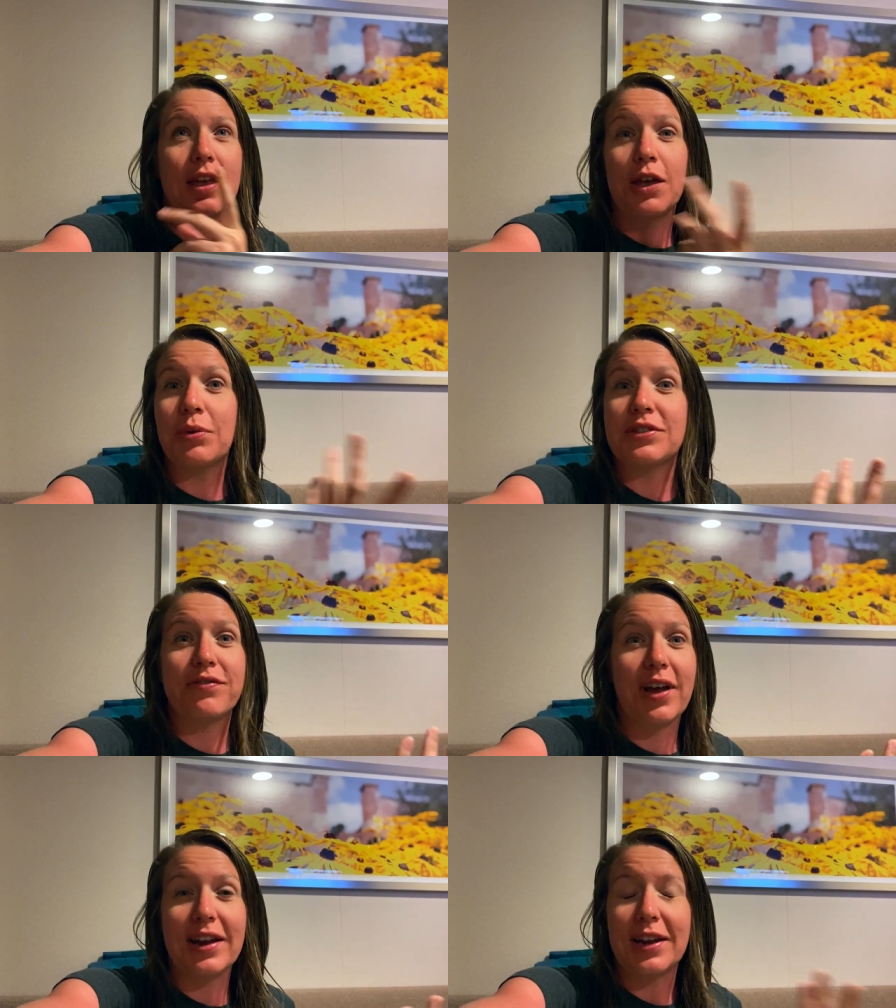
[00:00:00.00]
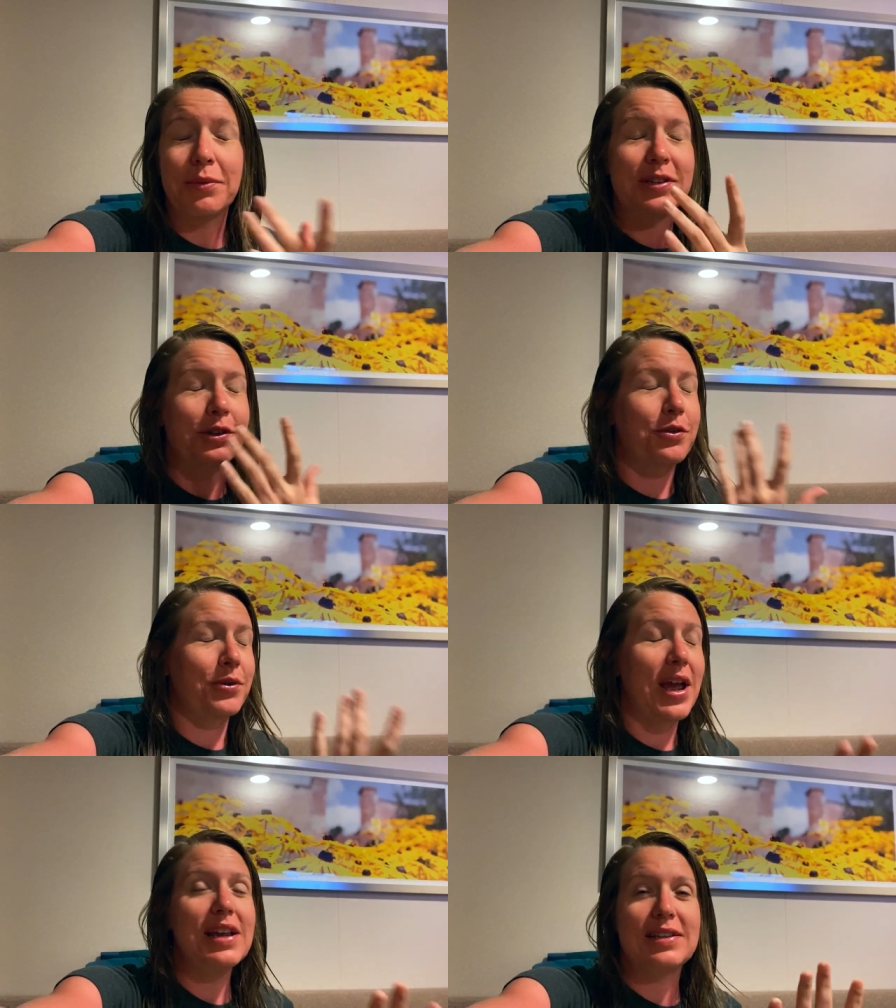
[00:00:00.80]
It was fun. It was a
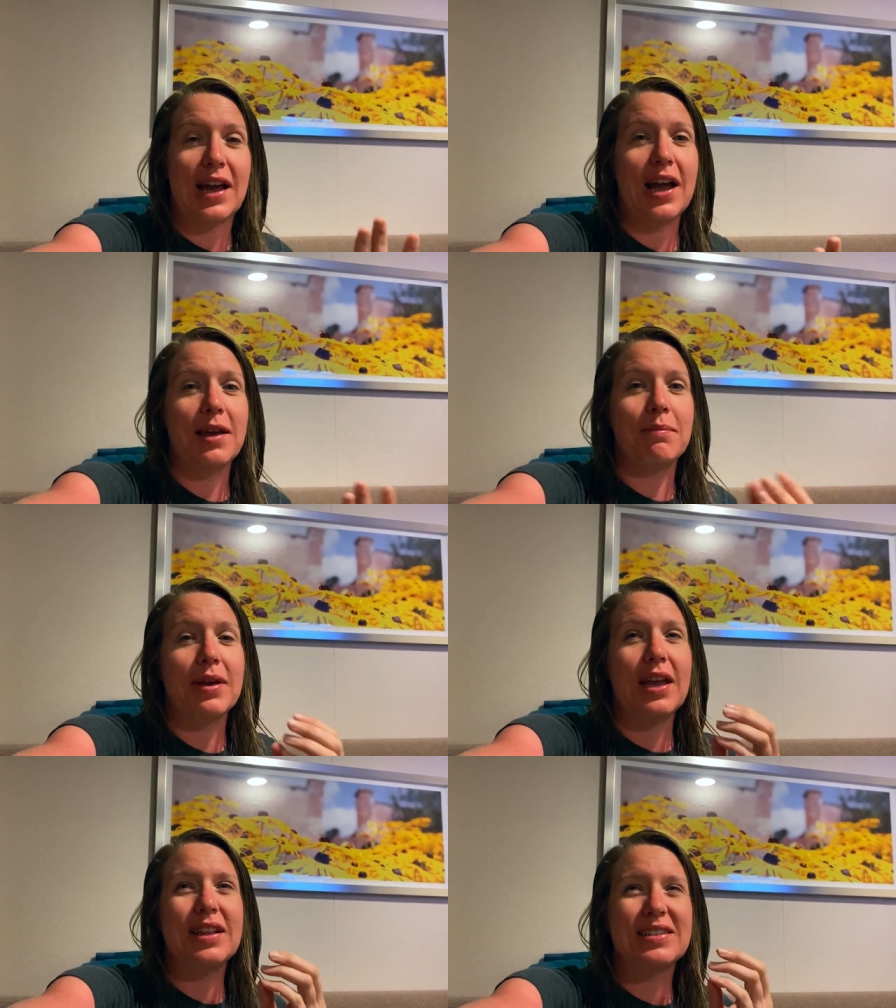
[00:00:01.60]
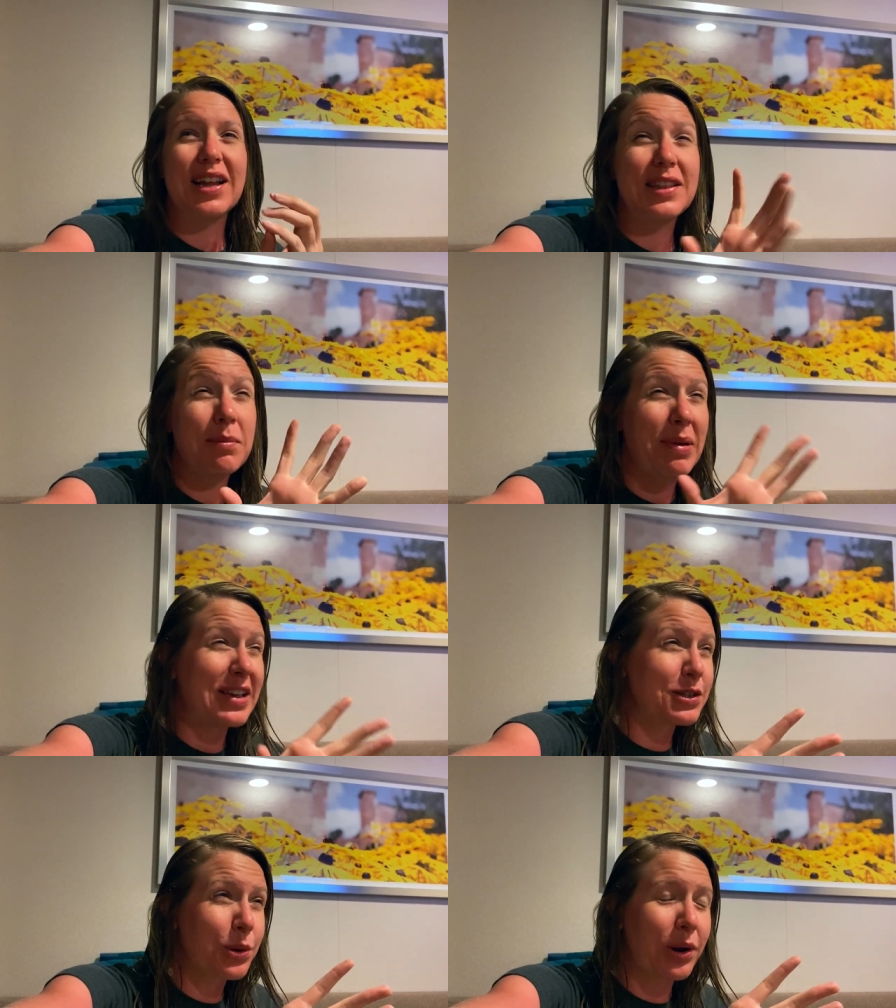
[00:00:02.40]
great time. It's not the
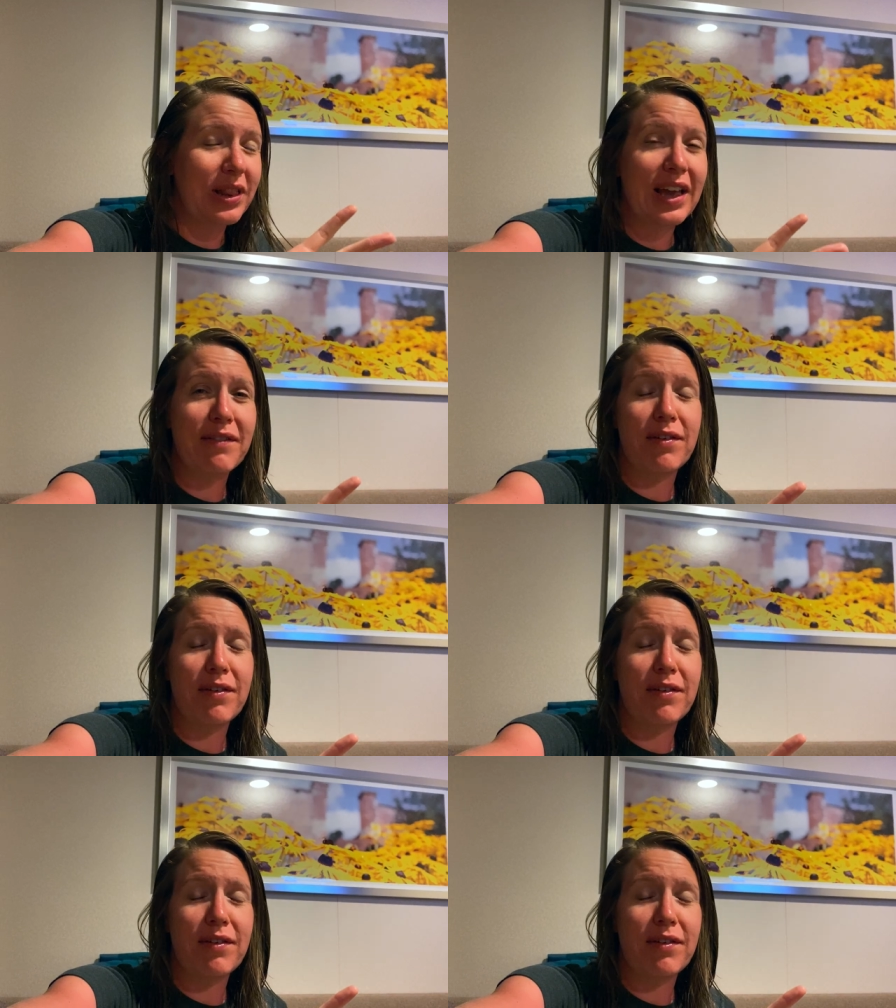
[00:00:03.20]
best snorkeling I've